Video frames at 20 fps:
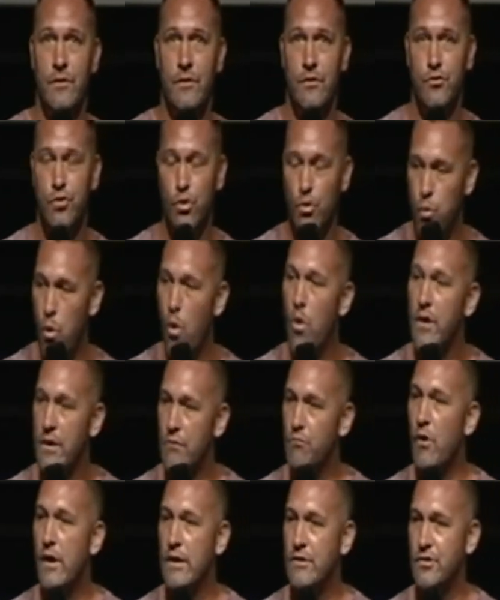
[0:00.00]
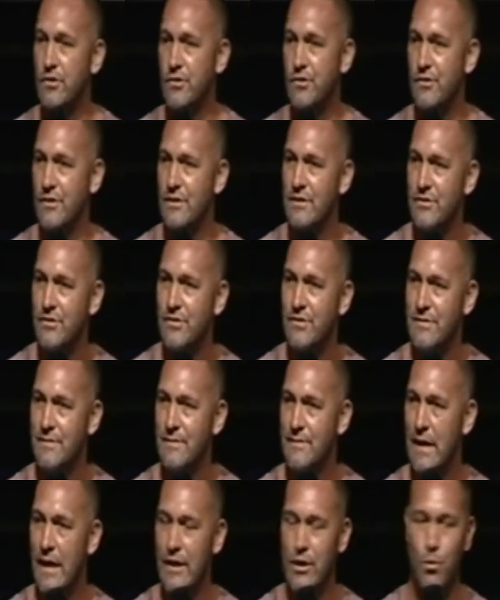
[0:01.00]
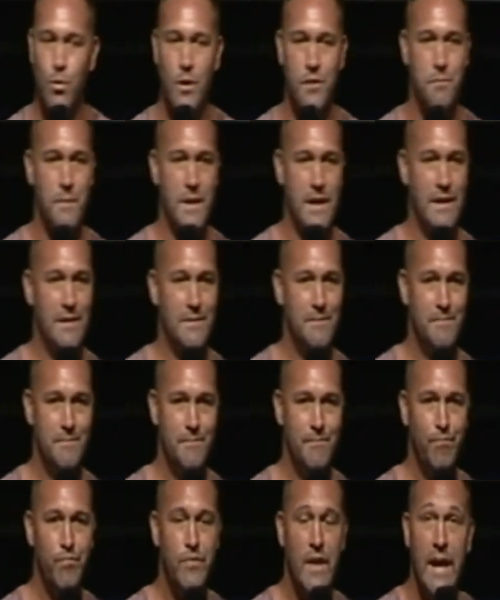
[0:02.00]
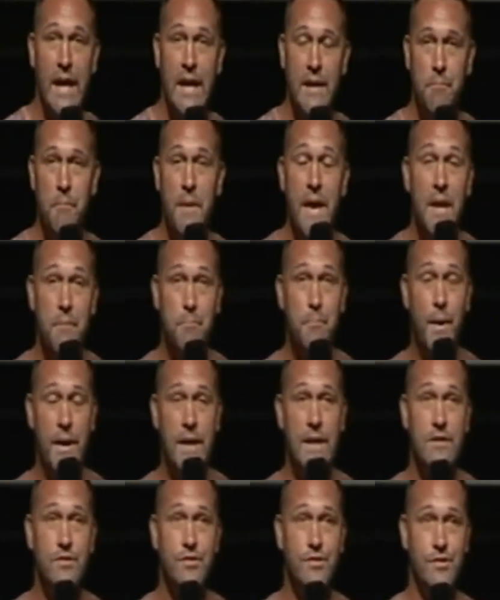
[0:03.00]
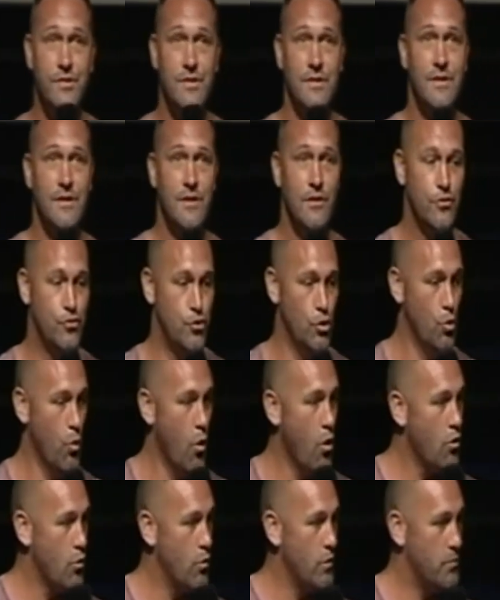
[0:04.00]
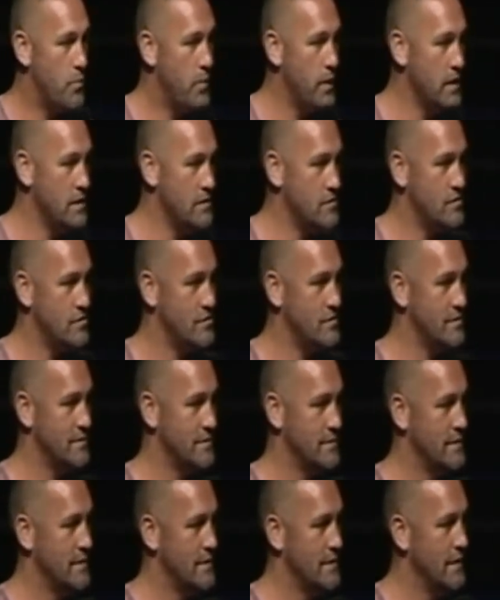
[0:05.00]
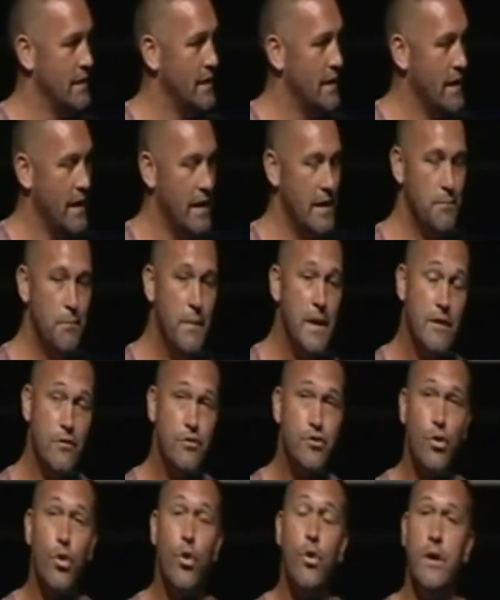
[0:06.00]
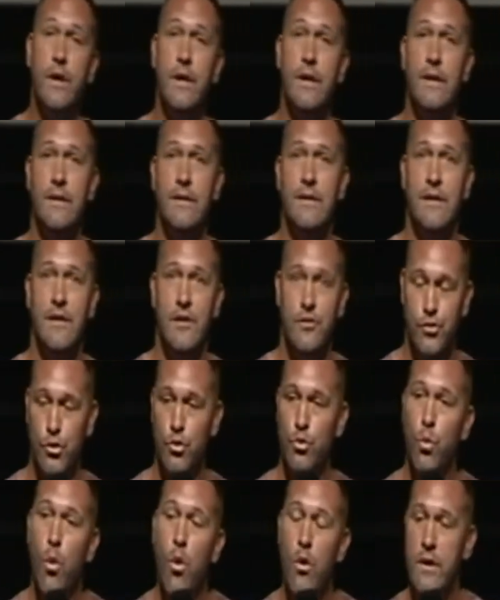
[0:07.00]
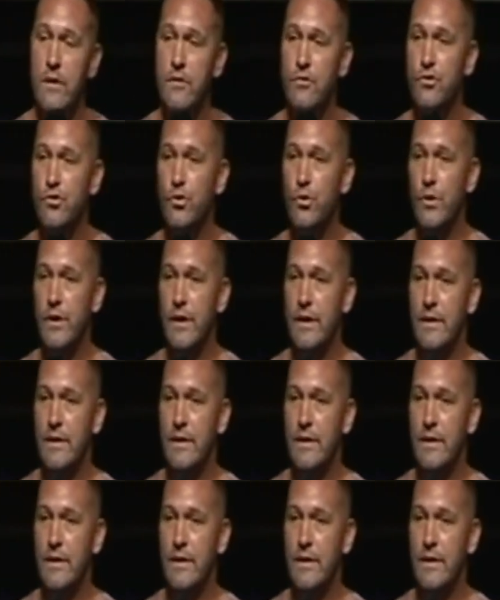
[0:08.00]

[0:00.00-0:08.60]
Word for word: to walk in righteousness. Are you with me? He met peace to walk with peace. He met joy to walk in joy,